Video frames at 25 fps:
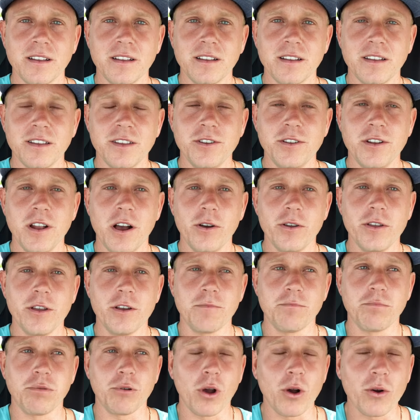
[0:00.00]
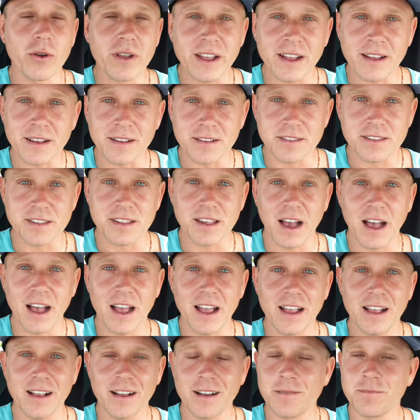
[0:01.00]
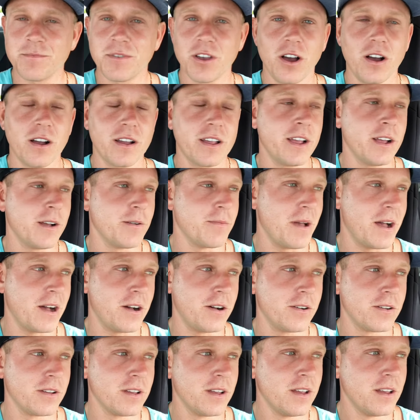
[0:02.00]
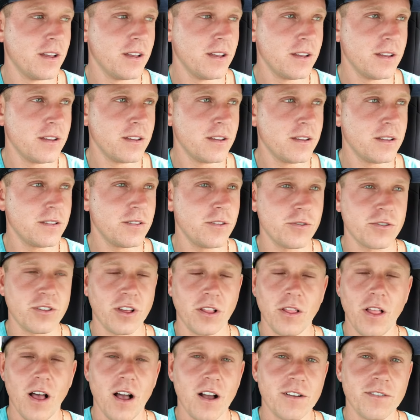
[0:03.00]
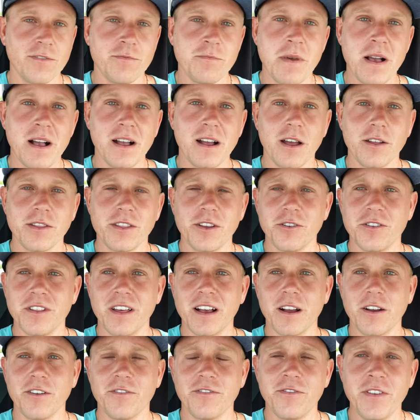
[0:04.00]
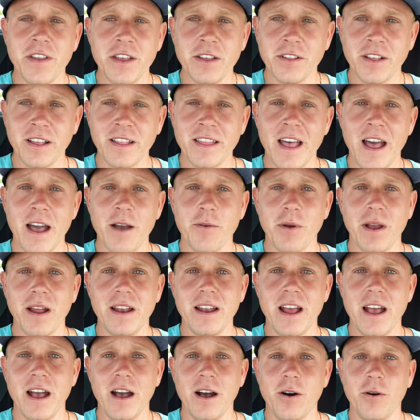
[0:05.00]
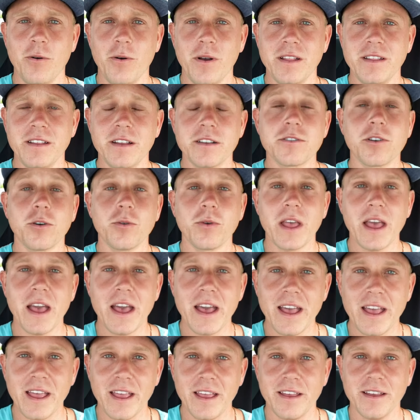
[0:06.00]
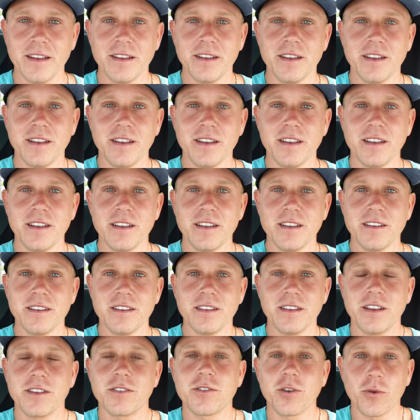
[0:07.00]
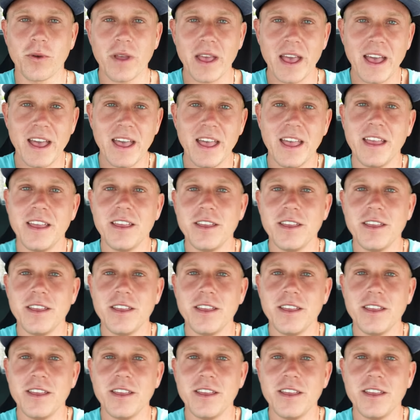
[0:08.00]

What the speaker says: You know, you're broken inside, and I'm talking about, there's a lot of men out there that are feeling that right now, and it's okay. It's okay.